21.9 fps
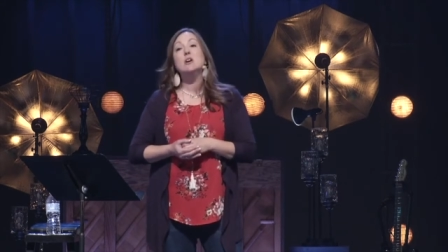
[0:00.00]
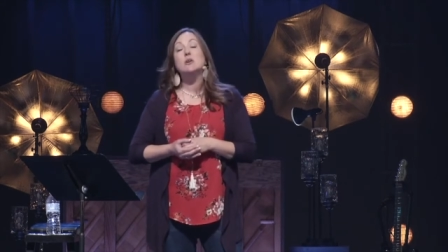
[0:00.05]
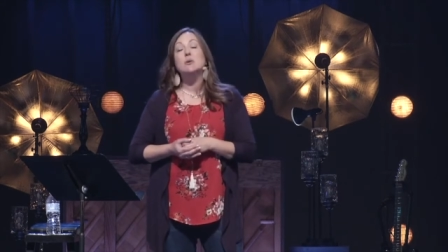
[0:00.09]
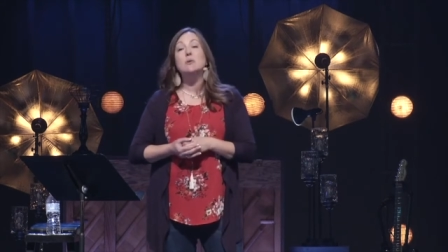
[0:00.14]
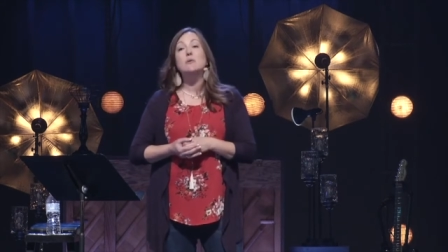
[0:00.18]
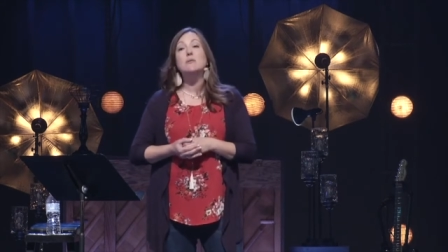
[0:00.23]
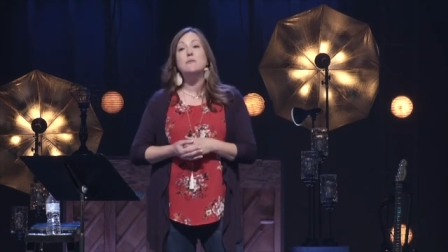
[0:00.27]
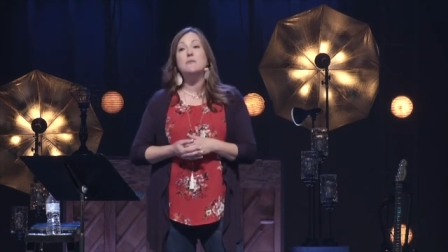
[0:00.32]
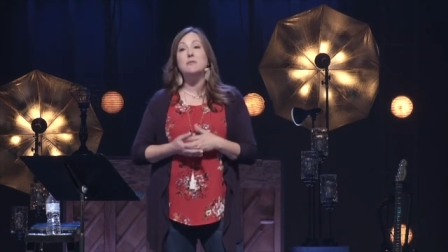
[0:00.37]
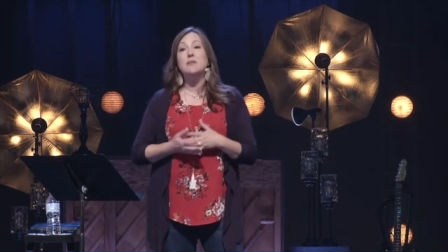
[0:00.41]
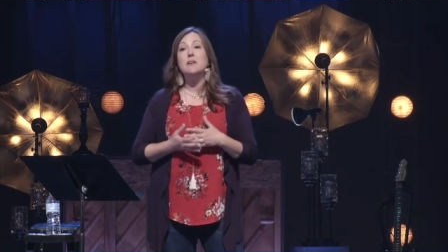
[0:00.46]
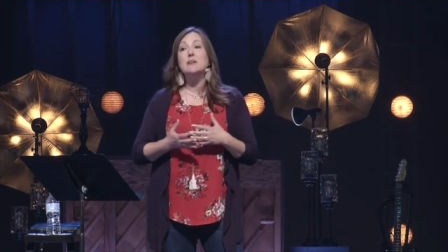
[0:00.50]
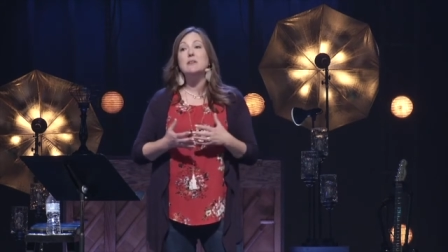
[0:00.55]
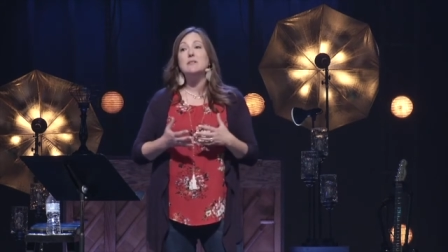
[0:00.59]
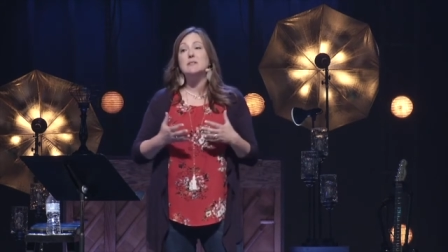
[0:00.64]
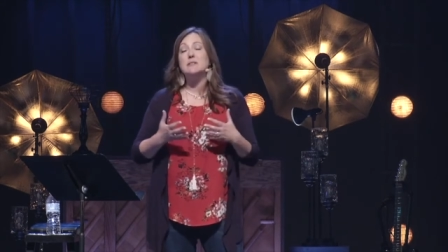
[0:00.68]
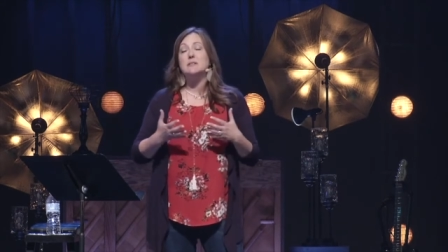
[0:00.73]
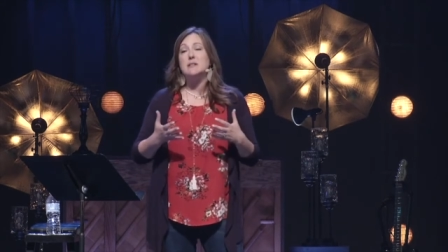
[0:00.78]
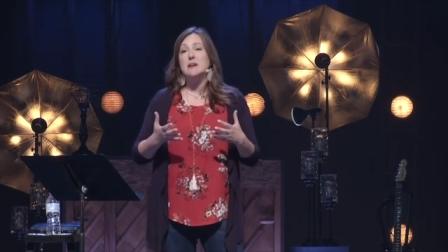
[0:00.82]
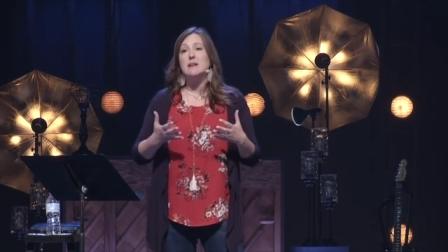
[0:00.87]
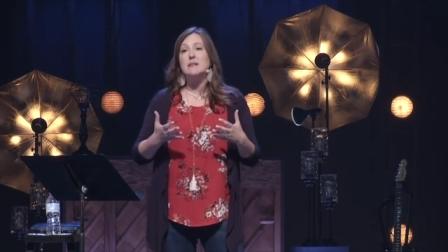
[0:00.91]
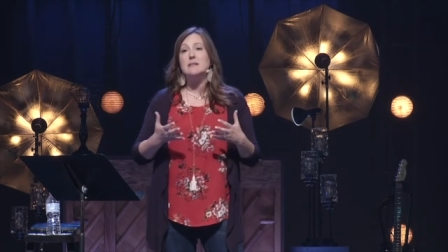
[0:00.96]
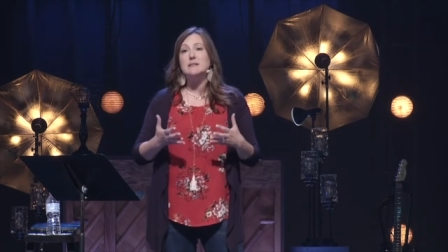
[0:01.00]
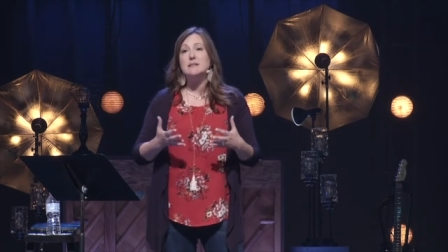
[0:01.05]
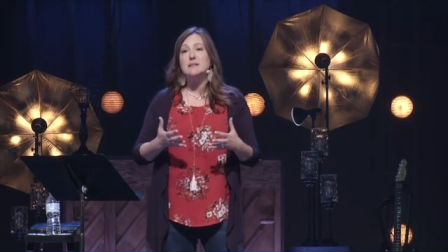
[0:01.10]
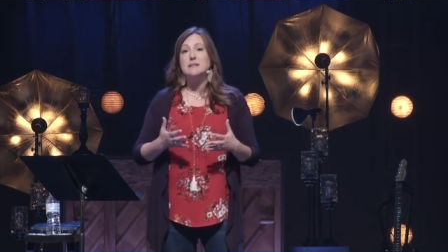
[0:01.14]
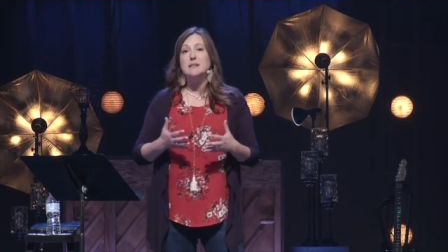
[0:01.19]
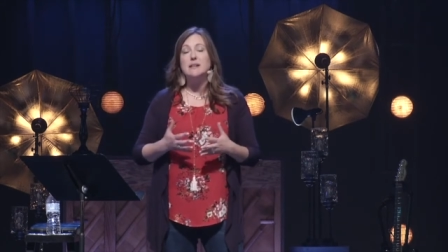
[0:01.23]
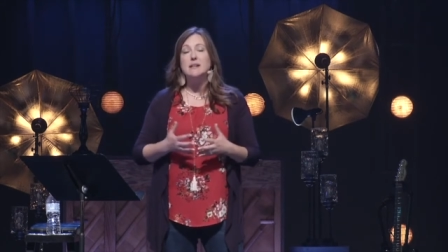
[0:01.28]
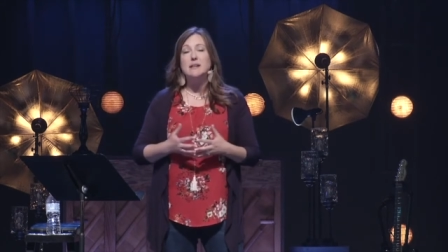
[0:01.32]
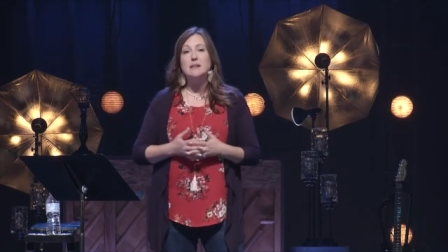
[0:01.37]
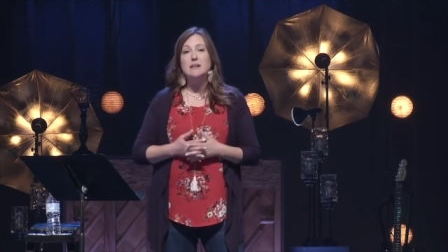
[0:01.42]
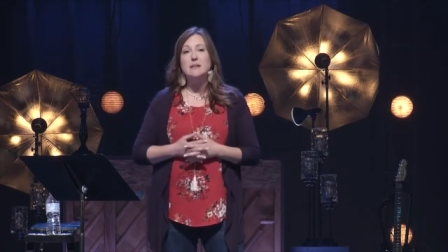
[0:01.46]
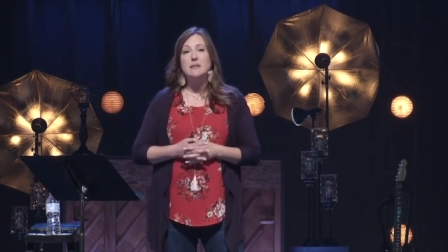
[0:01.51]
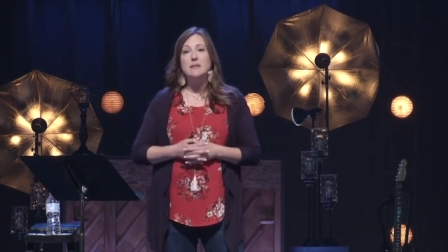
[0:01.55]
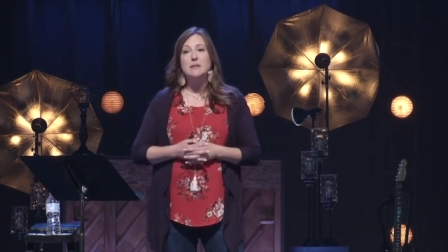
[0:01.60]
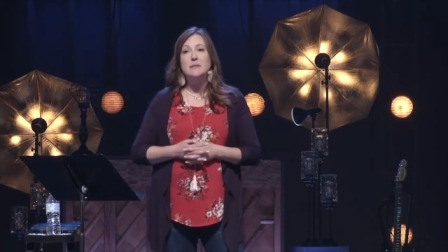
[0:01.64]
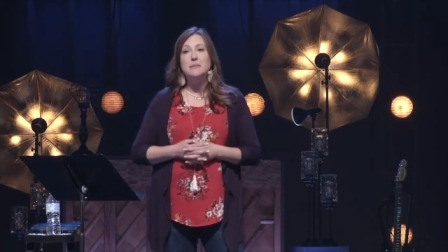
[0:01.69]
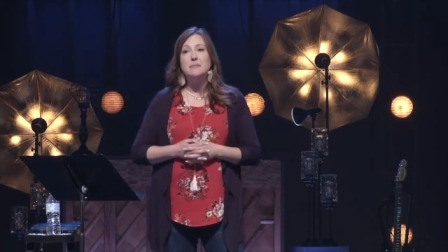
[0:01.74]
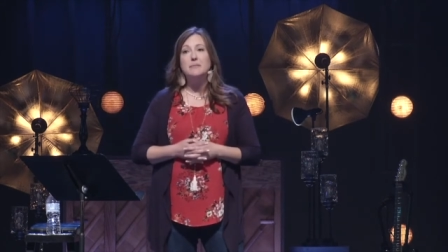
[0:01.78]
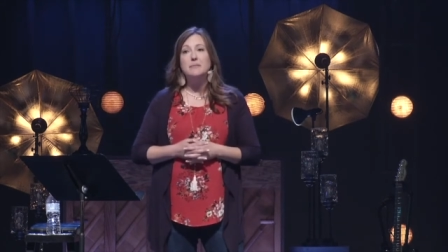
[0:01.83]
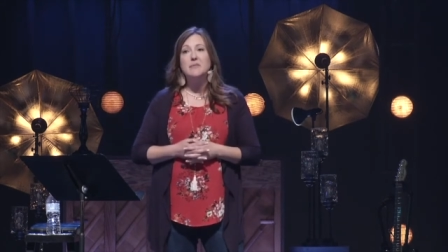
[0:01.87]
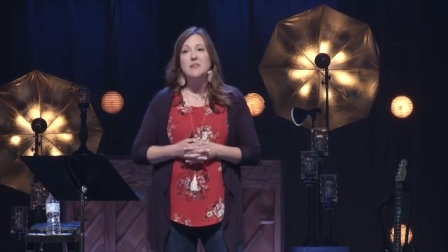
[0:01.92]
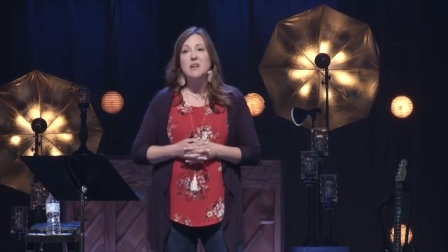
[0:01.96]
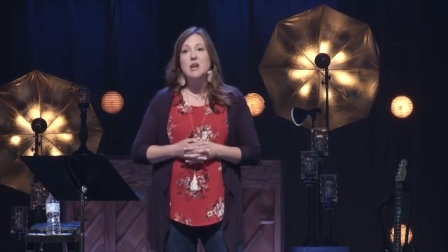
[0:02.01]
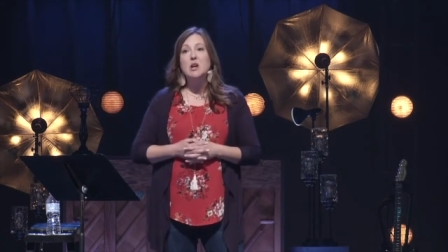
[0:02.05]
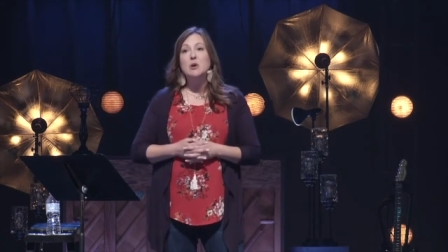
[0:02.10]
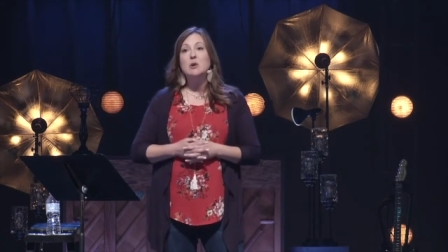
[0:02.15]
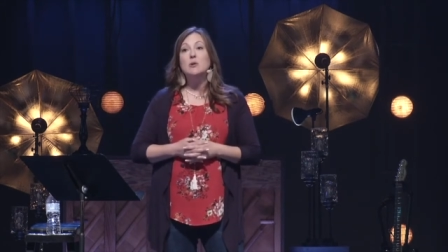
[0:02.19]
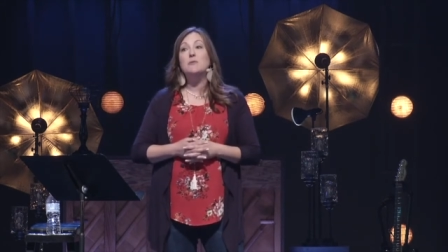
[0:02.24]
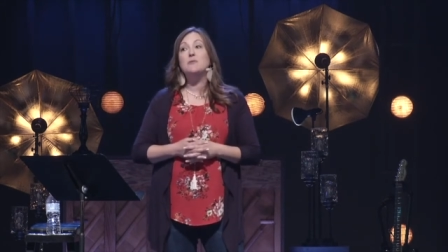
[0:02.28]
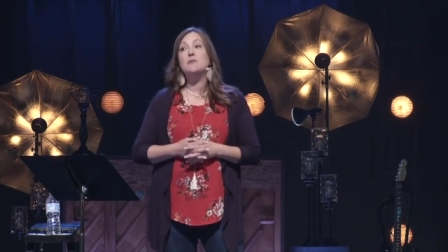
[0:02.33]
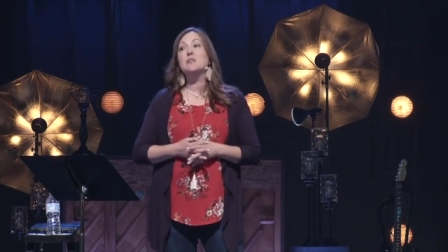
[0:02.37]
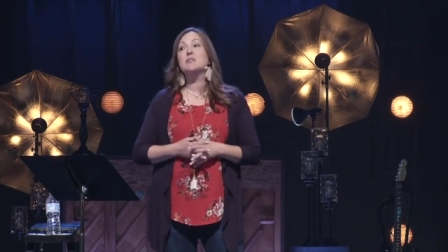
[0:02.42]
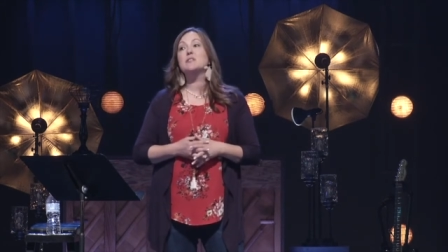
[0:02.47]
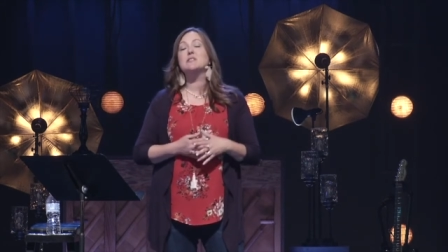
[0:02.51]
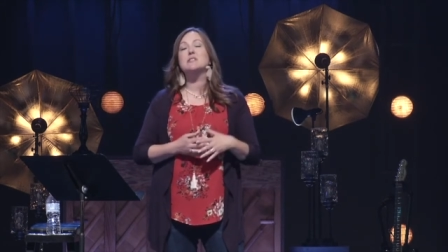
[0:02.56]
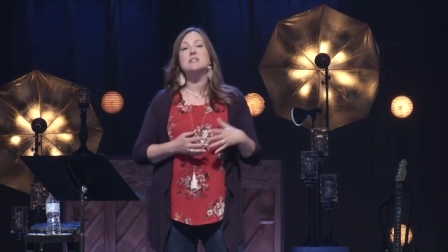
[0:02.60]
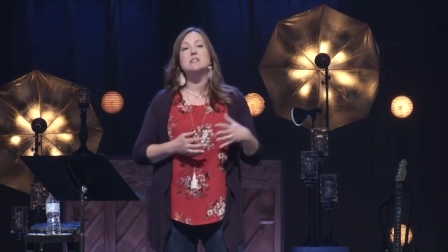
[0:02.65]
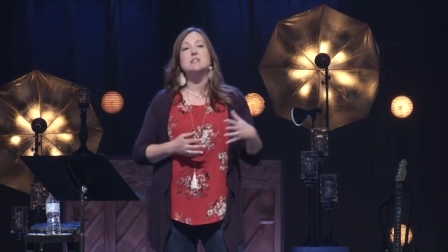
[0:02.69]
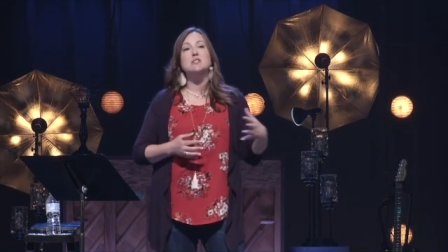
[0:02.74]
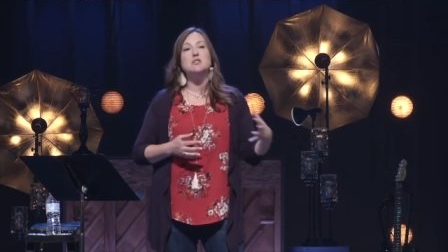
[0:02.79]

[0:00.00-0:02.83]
who feels unseen, who feels